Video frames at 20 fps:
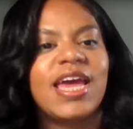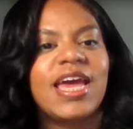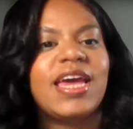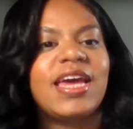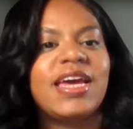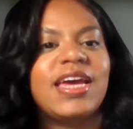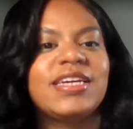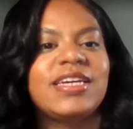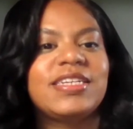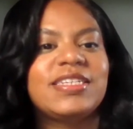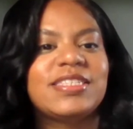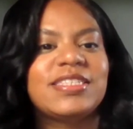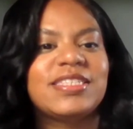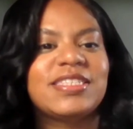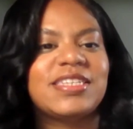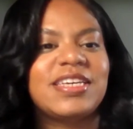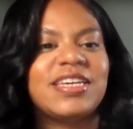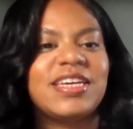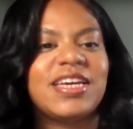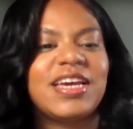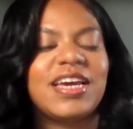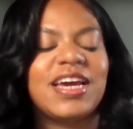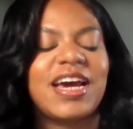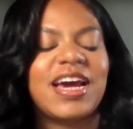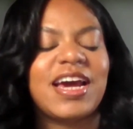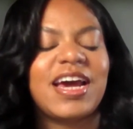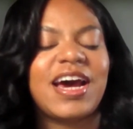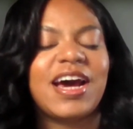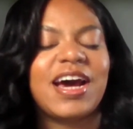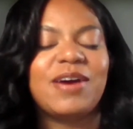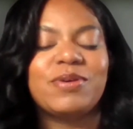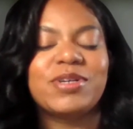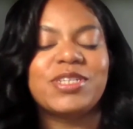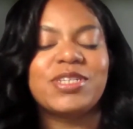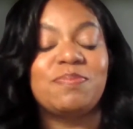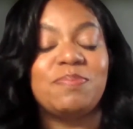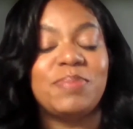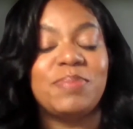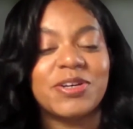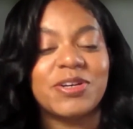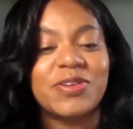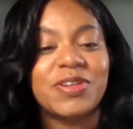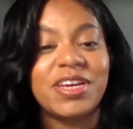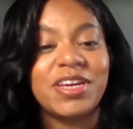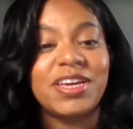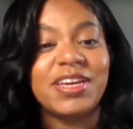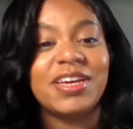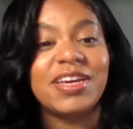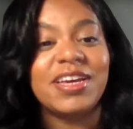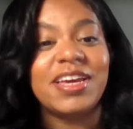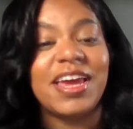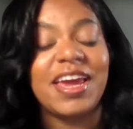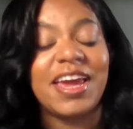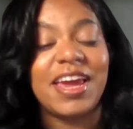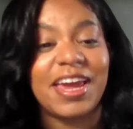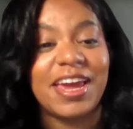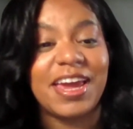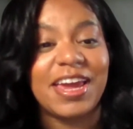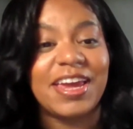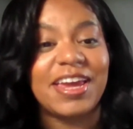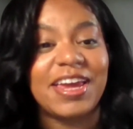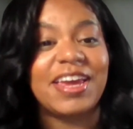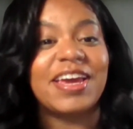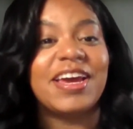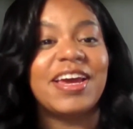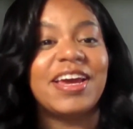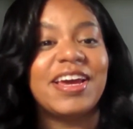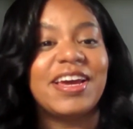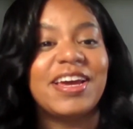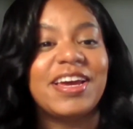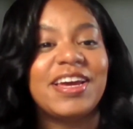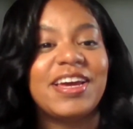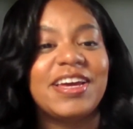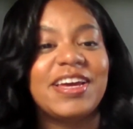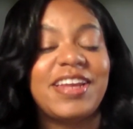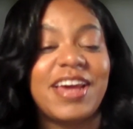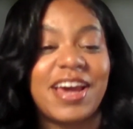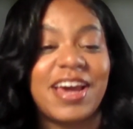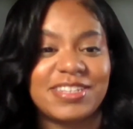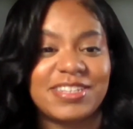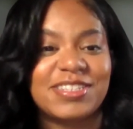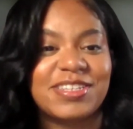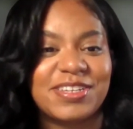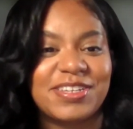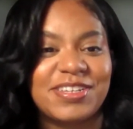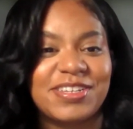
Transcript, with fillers: Is I was building a desk.